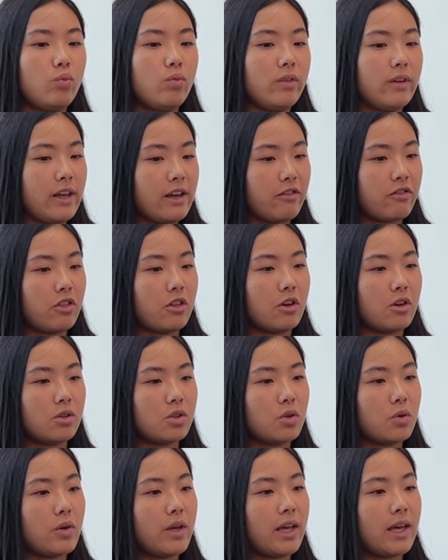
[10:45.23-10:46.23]
if they're
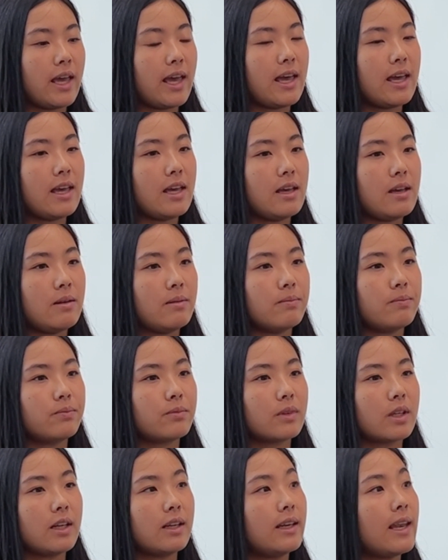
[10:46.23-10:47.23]
doing a
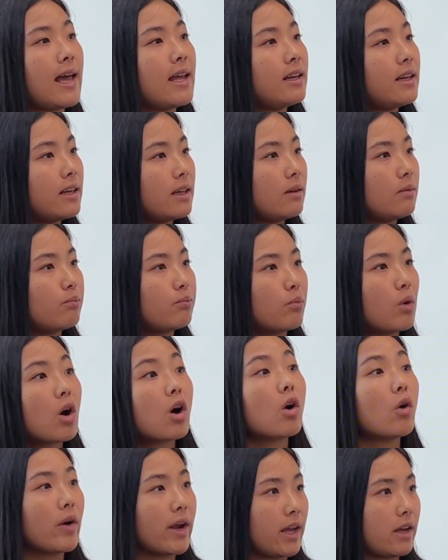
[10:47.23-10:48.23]
lend
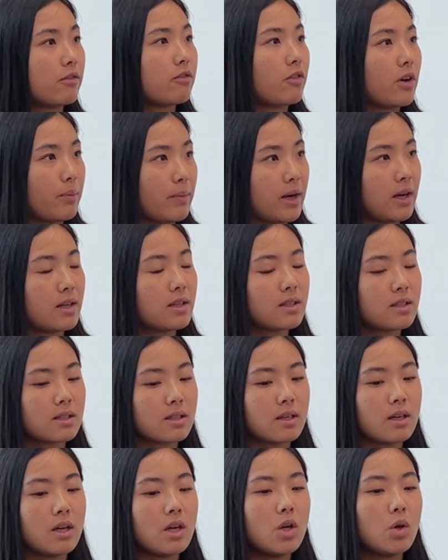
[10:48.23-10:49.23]
borrowing from us,
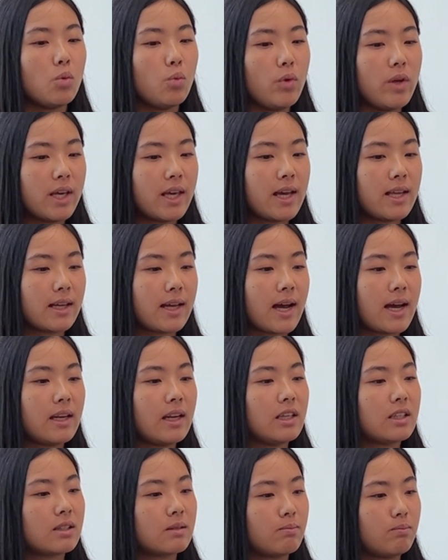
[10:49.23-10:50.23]
mm. we can kind
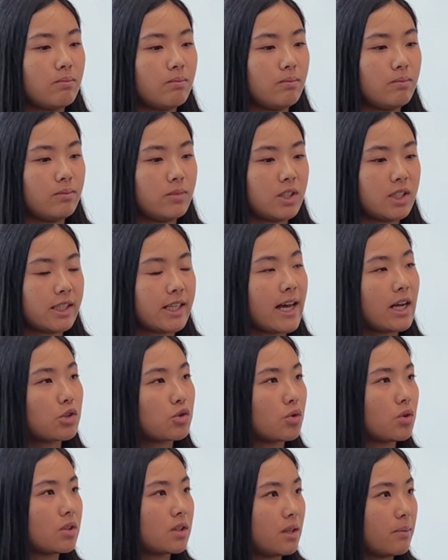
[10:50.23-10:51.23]
of
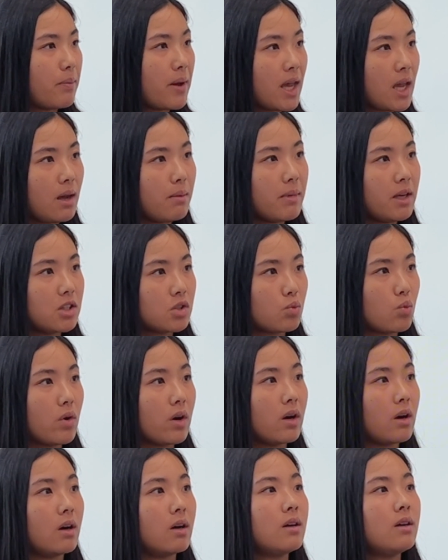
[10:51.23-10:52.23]
schedule the payments
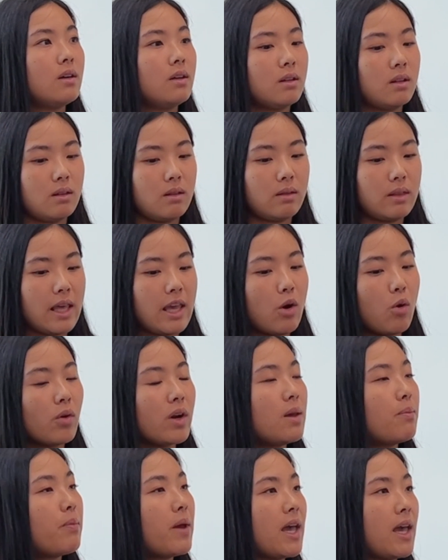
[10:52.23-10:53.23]
where they
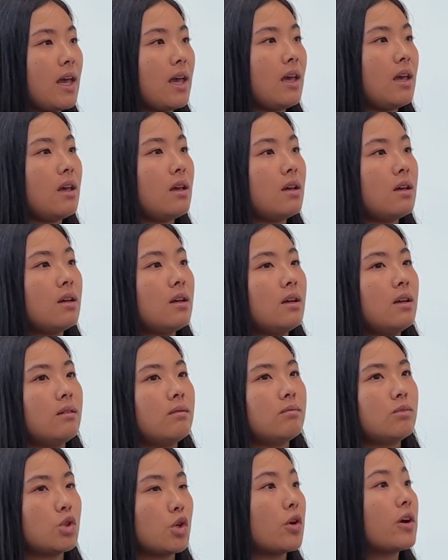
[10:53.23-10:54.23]
only pay
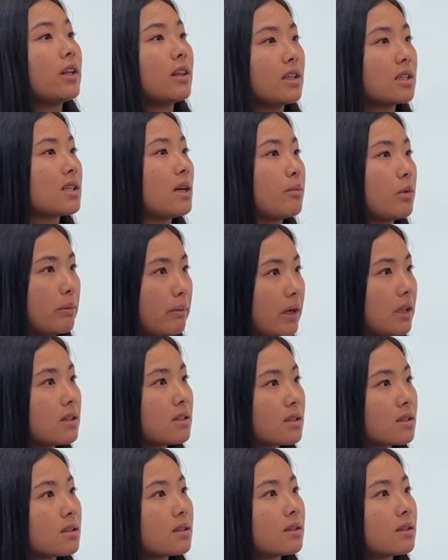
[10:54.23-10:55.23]
during the summer months.